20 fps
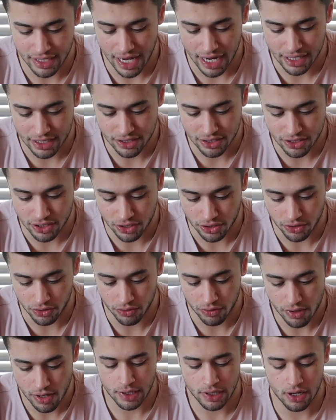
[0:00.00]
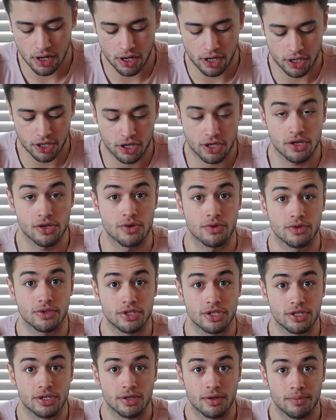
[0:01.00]
next two, they're not
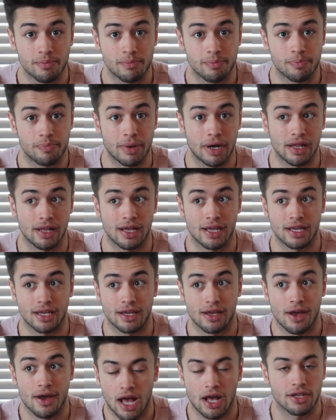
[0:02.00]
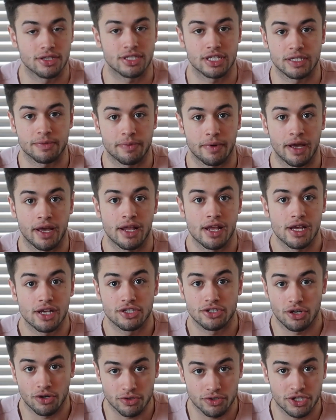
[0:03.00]
huge, but like, I'll just explain.
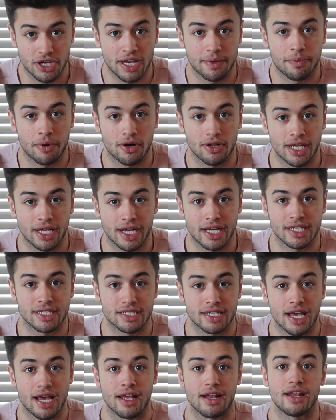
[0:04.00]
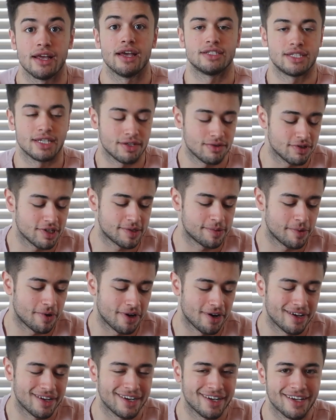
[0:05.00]
So Jake Paul, like I said, didn't
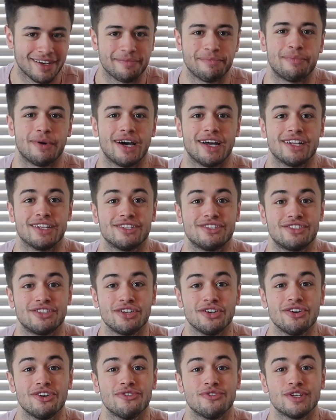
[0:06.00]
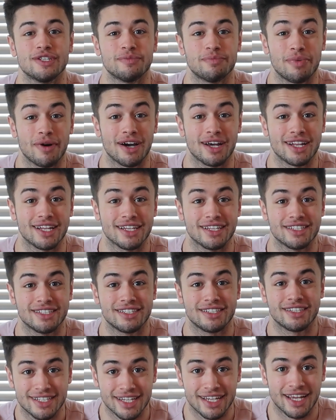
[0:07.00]
respond, but two of his
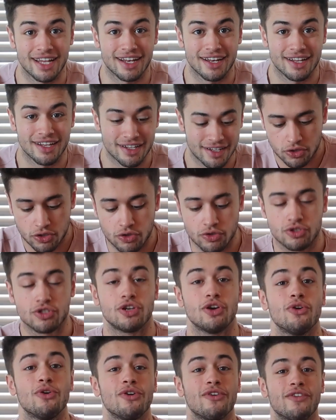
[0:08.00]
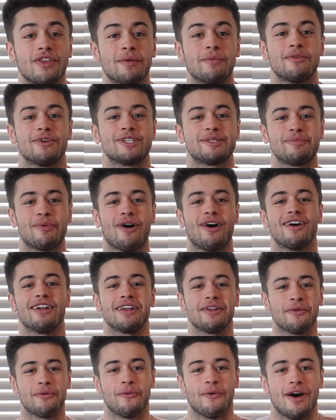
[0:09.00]
buddies did. So two of them
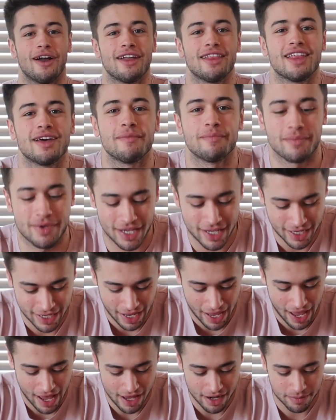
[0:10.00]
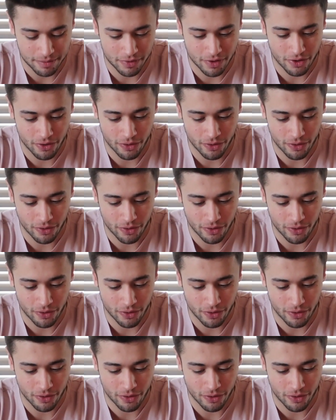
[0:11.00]
responded, one of them being Adam